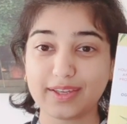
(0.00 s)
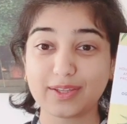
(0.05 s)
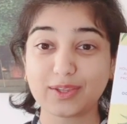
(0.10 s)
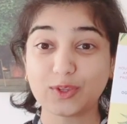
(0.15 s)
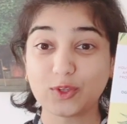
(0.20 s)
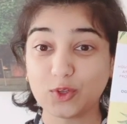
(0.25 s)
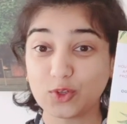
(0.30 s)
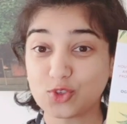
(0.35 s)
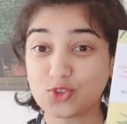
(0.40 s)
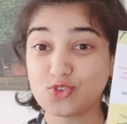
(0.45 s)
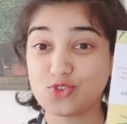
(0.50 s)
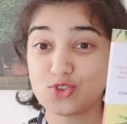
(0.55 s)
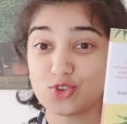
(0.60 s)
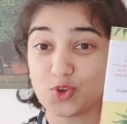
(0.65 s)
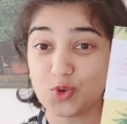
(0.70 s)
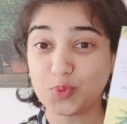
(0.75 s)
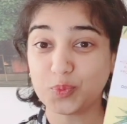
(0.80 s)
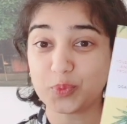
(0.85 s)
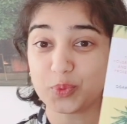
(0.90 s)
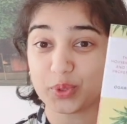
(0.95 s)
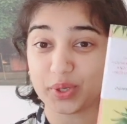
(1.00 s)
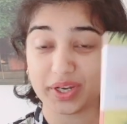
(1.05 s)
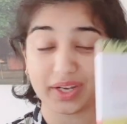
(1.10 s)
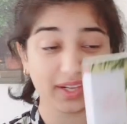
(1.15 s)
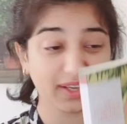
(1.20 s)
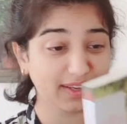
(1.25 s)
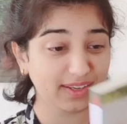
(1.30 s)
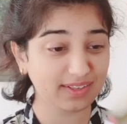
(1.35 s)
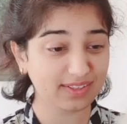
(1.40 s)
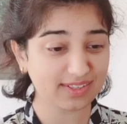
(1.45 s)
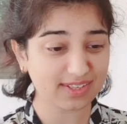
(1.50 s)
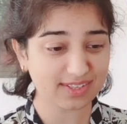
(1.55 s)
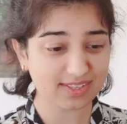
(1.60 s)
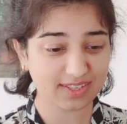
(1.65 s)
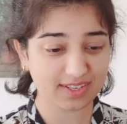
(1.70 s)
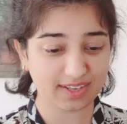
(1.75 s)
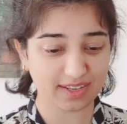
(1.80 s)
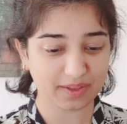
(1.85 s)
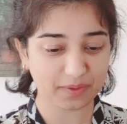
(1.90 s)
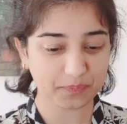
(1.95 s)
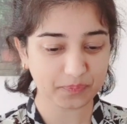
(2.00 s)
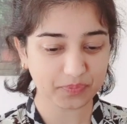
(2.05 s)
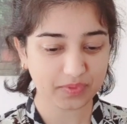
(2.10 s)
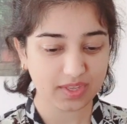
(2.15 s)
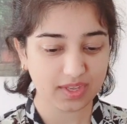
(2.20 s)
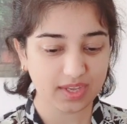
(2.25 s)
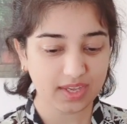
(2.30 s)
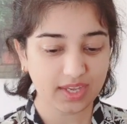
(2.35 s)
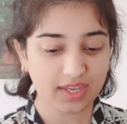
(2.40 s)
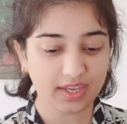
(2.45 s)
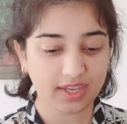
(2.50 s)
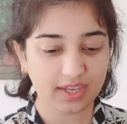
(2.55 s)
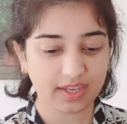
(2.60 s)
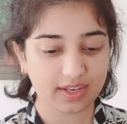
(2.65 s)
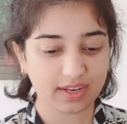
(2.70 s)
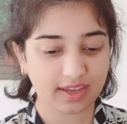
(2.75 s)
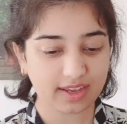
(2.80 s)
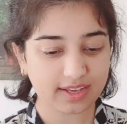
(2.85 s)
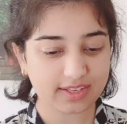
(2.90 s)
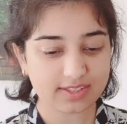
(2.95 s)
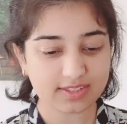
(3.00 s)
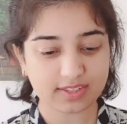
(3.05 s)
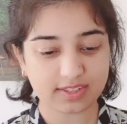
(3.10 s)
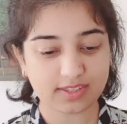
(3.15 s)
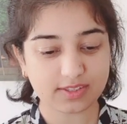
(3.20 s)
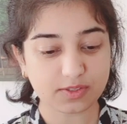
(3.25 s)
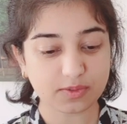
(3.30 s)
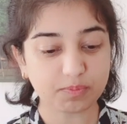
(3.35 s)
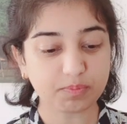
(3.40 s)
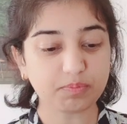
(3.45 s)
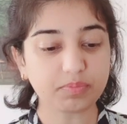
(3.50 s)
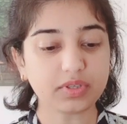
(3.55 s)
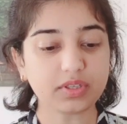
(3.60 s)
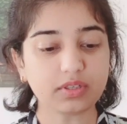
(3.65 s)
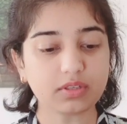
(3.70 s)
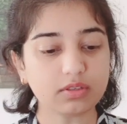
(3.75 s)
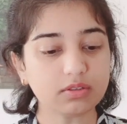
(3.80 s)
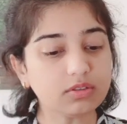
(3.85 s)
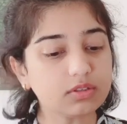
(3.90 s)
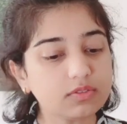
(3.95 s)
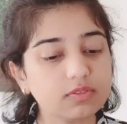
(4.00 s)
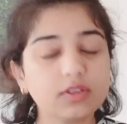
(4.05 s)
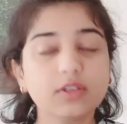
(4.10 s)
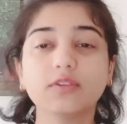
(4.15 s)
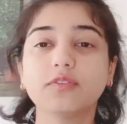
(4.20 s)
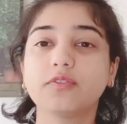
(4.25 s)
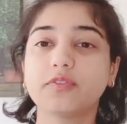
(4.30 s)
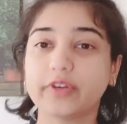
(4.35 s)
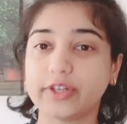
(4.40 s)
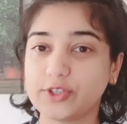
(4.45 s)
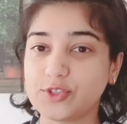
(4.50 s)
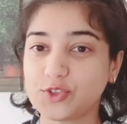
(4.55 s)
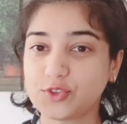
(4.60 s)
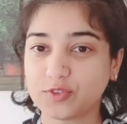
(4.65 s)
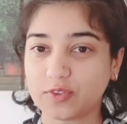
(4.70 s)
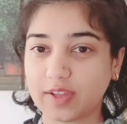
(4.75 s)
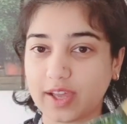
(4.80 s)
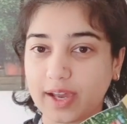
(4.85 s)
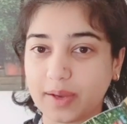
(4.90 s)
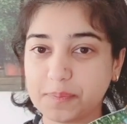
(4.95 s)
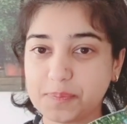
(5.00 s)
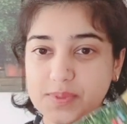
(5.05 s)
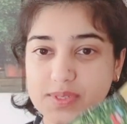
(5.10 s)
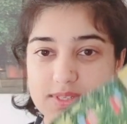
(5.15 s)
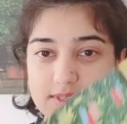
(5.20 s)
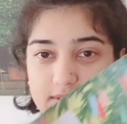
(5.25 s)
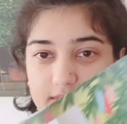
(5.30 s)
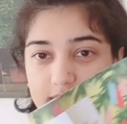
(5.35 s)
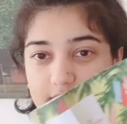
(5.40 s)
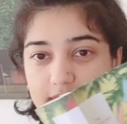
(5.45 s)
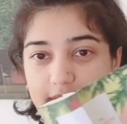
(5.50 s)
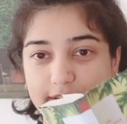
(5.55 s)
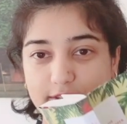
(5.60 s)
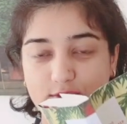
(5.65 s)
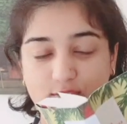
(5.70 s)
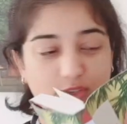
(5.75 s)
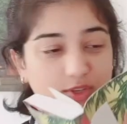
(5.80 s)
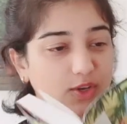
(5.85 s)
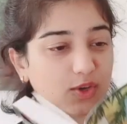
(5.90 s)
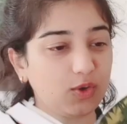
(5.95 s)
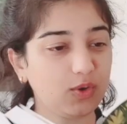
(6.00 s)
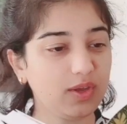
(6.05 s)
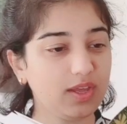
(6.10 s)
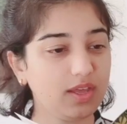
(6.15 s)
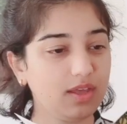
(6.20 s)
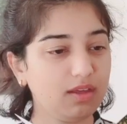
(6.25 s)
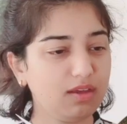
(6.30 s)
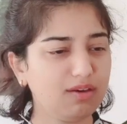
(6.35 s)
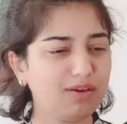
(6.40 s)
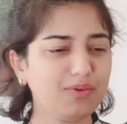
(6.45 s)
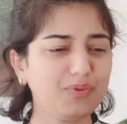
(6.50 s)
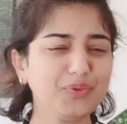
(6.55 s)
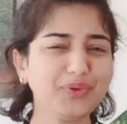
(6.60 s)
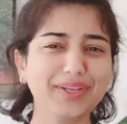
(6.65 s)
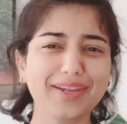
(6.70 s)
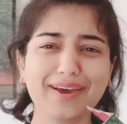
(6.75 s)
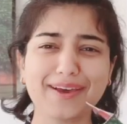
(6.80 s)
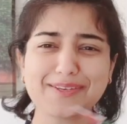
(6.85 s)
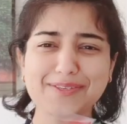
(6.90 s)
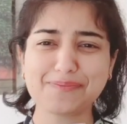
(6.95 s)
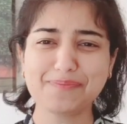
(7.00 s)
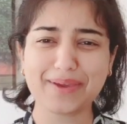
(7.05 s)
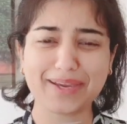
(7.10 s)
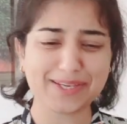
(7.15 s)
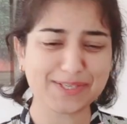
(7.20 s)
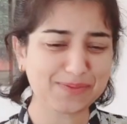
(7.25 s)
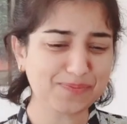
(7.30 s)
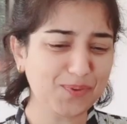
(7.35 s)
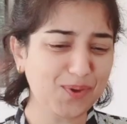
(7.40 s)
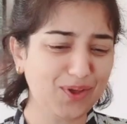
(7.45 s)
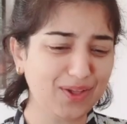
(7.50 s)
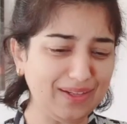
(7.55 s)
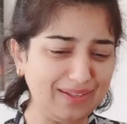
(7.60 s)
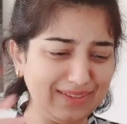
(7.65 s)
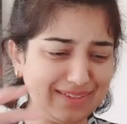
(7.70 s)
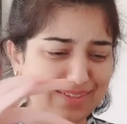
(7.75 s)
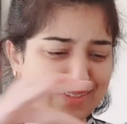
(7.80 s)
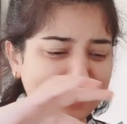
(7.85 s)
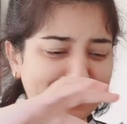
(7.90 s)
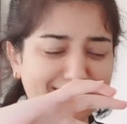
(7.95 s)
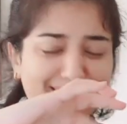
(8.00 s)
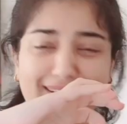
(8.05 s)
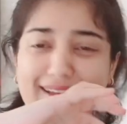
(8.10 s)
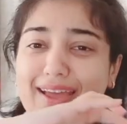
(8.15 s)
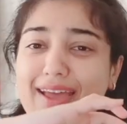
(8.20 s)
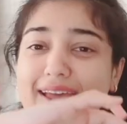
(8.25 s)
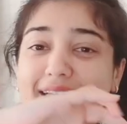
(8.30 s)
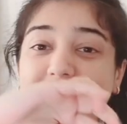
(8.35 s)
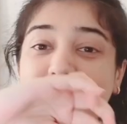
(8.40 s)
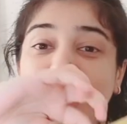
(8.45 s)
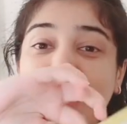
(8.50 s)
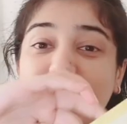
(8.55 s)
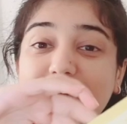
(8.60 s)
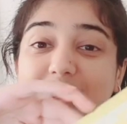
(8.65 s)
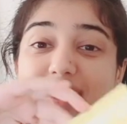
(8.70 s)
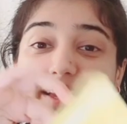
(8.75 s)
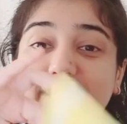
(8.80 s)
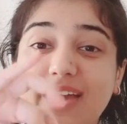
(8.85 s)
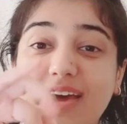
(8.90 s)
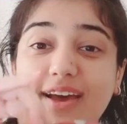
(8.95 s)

It looks so pretty, doesn't it? It has these beautiful French flaps, like so. Oh, it has baseballs!